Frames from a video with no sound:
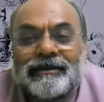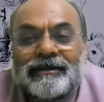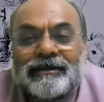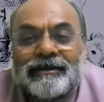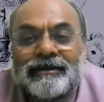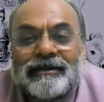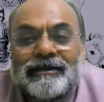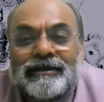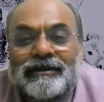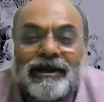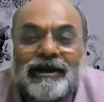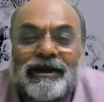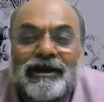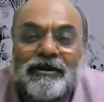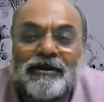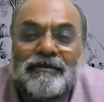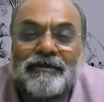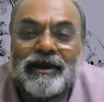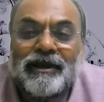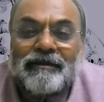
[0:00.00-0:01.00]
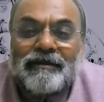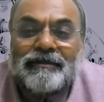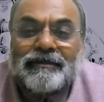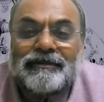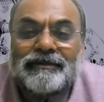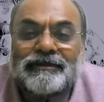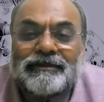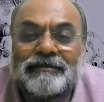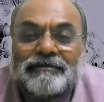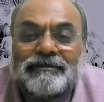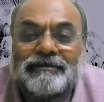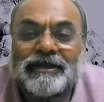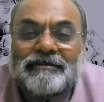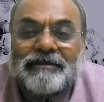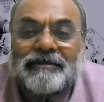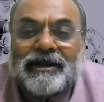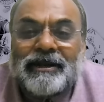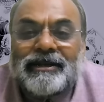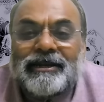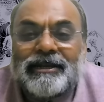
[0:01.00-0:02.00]
not a uh, subject
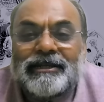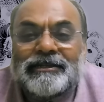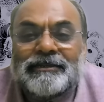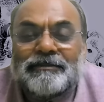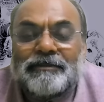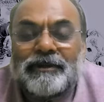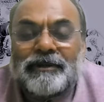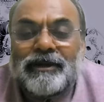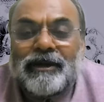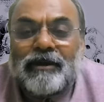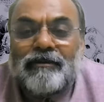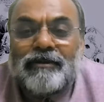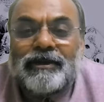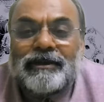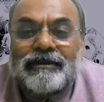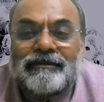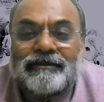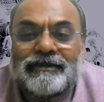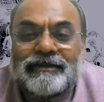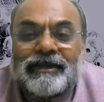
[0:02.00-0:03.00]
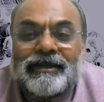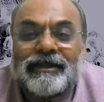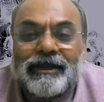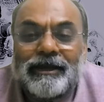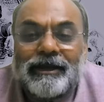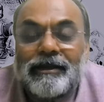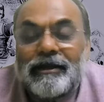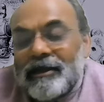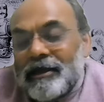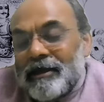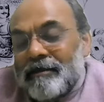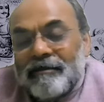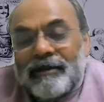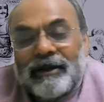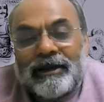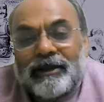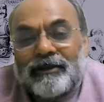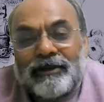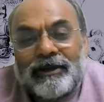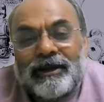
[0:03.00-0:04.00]
matter expert. How can you say that?" But you know,
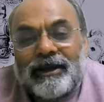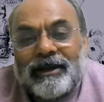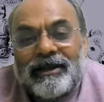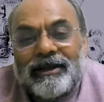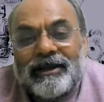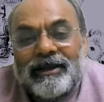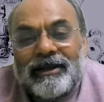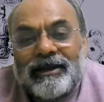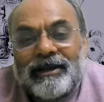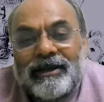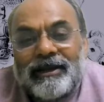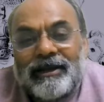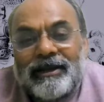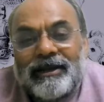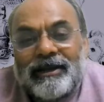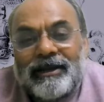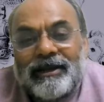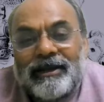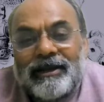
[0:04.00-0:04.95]
data never lies.